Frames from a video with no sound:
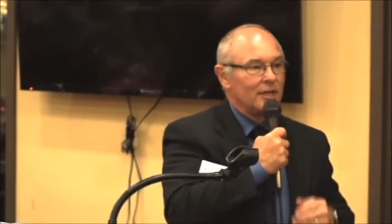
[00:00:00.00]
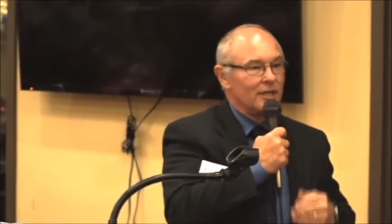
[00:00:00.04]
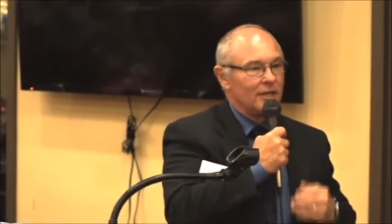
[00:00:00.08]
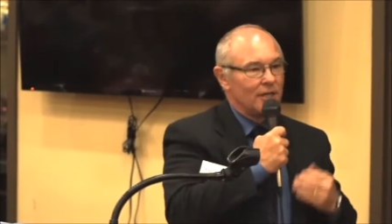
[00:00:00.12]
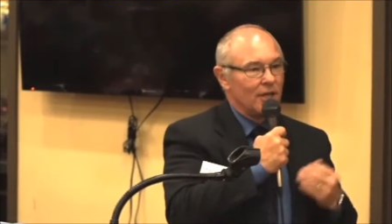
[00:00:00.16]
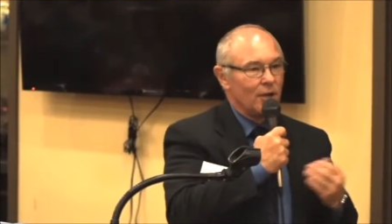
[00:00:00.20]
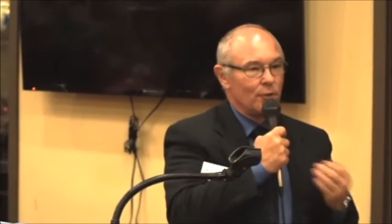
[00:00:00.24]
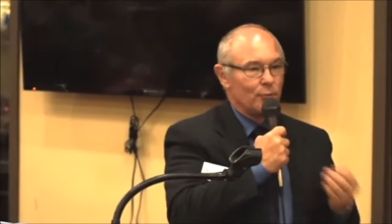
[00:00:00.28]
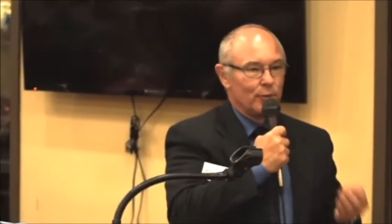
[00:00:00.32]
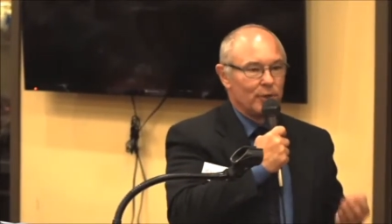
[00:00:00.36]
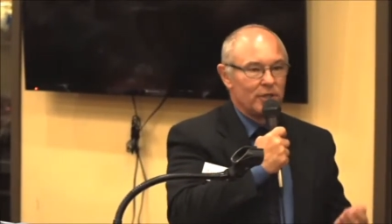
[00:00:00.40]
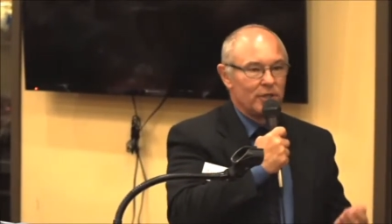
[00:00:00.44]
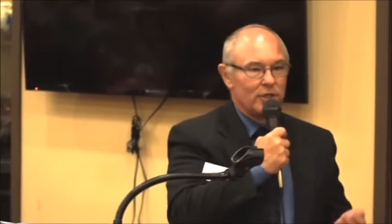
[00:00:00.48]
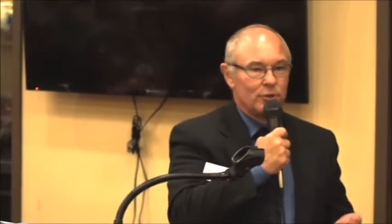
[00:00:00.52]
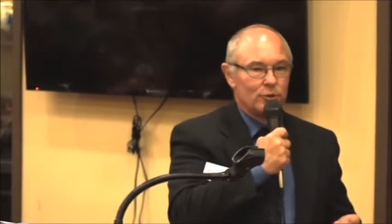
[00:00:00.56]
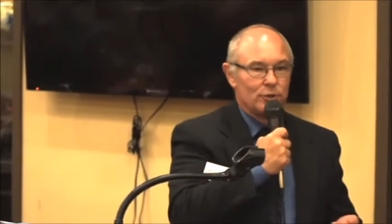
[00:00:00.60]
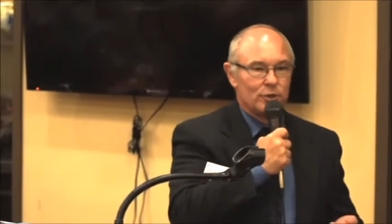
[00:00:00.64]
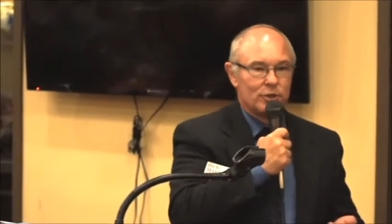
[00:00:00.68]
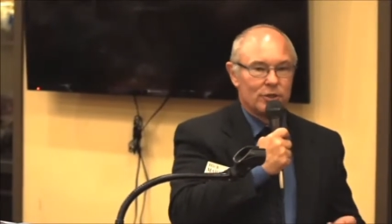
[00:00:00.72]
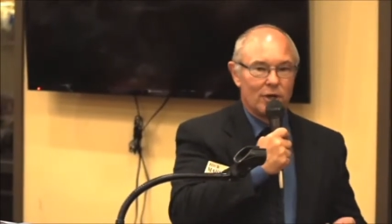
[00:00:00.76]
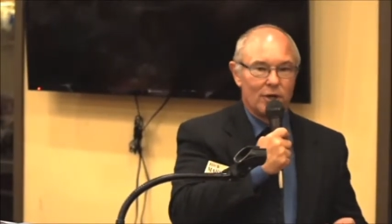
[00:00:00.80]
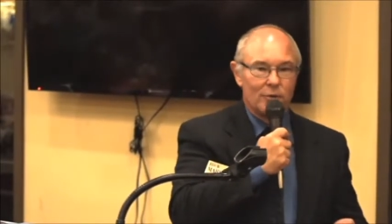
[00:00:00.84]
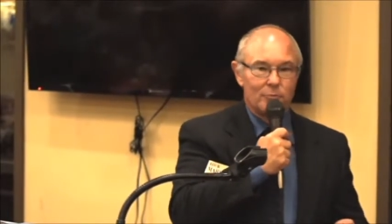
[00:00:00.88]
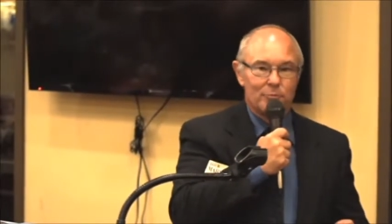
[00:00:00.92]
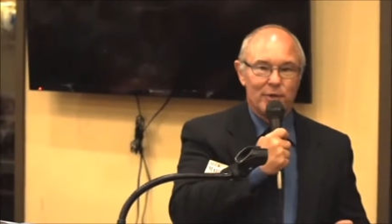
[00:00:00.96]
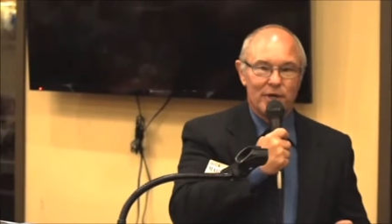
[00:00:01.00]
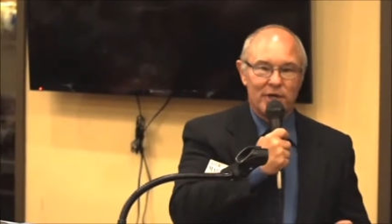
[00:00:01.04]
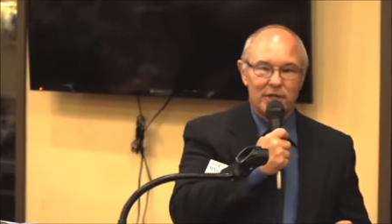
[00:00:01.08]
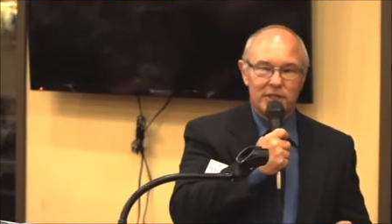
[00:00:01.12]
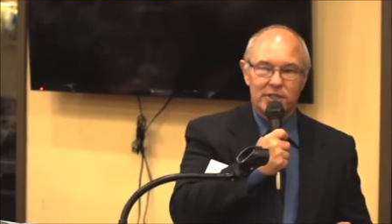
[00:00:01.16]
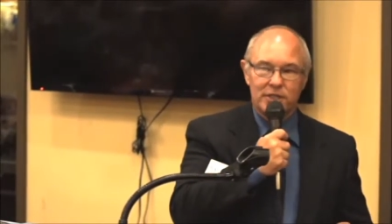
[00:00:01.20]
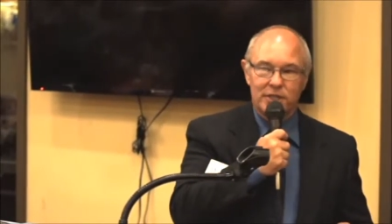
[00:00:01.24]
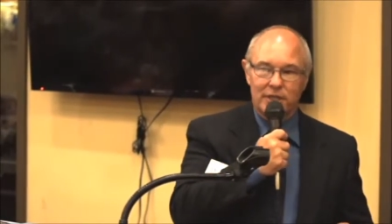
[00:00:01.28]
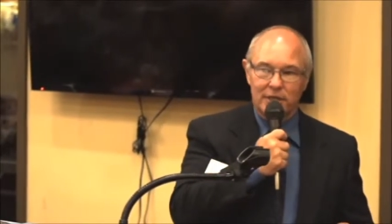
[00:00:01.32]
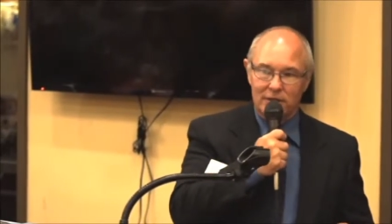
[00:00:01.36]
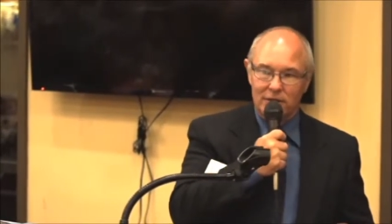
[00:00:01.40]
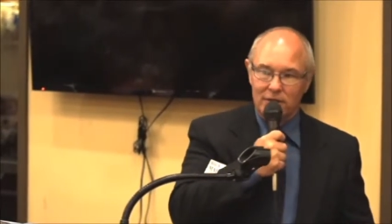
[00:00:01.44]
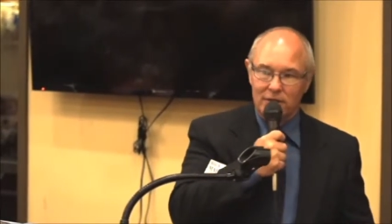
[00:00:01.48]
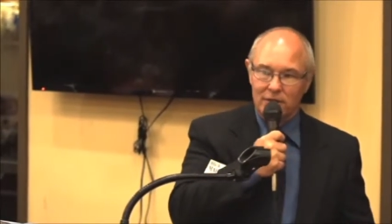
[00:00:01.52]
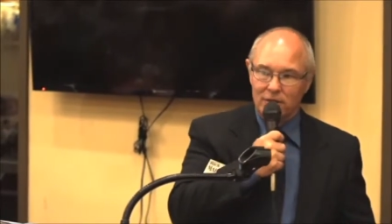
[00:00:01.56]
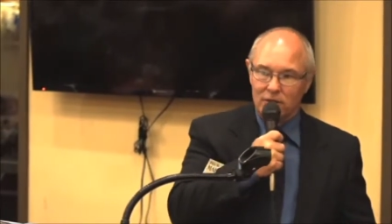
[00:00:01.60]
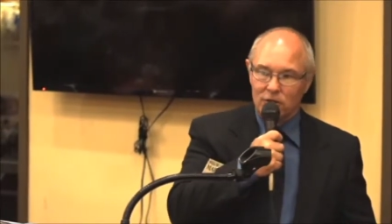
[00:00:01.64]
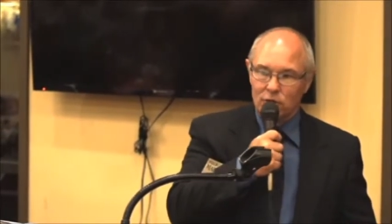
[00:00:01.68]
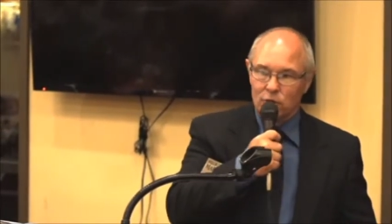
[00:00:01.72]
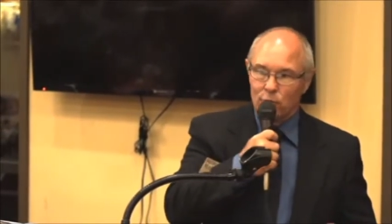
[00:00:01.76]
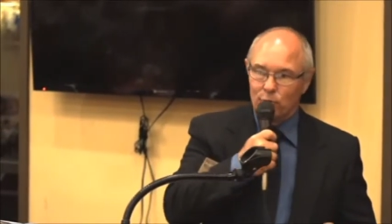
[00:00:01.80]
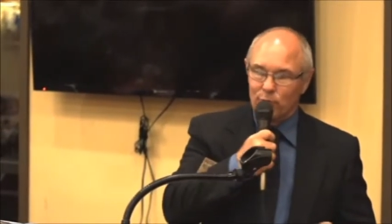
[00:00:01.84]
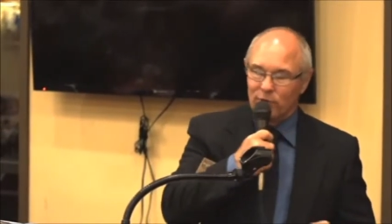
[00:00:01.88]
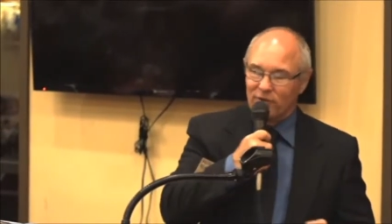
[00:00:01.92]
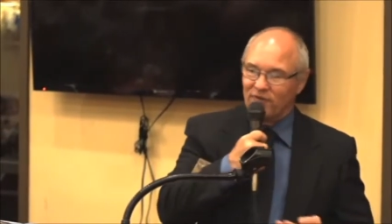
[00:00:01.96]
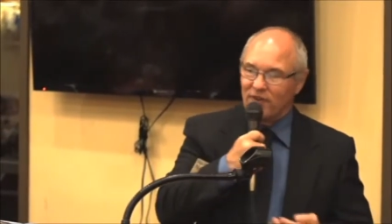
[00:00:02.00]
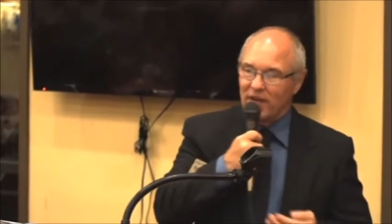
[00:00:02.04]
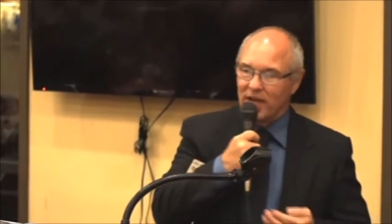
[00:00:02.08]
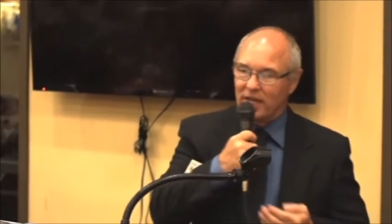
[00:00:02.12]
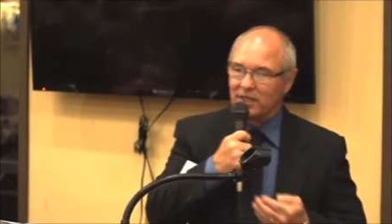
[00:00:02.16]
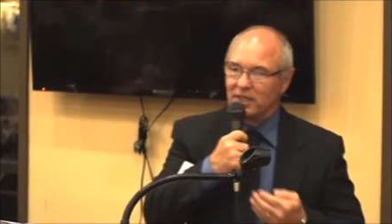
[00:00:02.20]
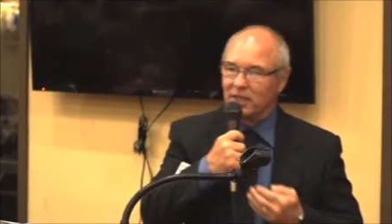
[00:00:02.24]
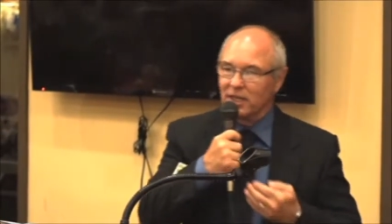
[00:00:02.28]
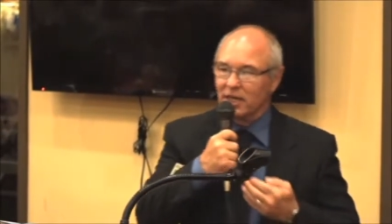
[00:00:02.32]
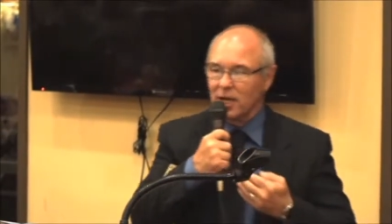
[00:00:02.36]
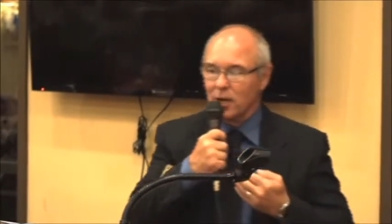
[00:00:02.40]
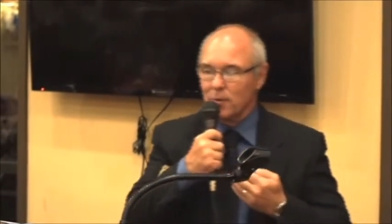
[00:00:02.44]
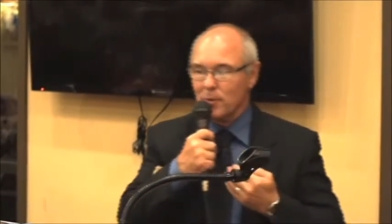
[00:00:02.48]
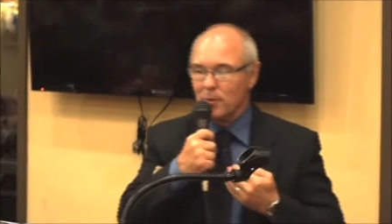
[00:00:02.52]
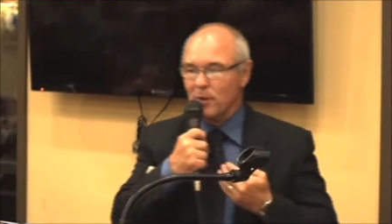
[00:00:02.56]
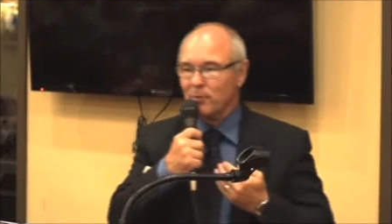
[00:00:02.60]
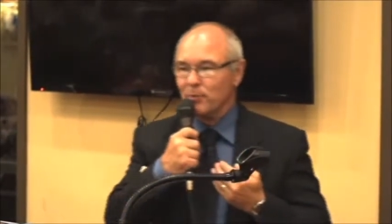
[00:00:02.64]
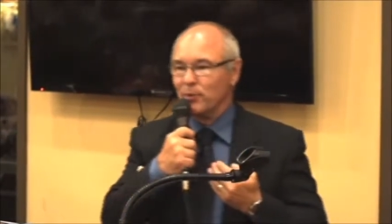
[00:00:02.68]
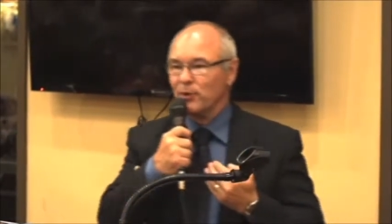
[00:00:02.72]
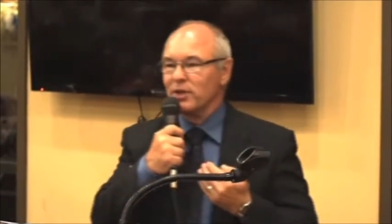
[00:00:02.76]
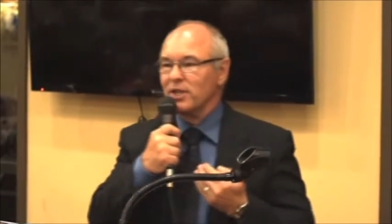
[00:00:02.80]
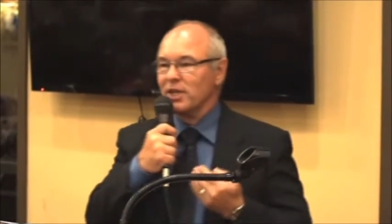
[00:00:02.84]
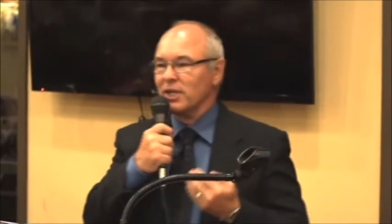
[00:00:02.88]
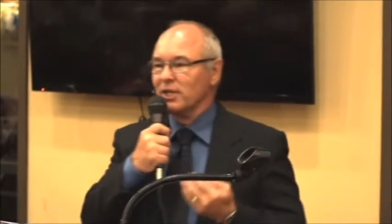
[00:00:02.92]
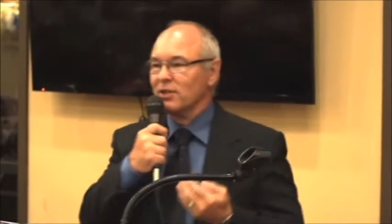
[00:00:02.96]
that reduced our budget. We've had to come up with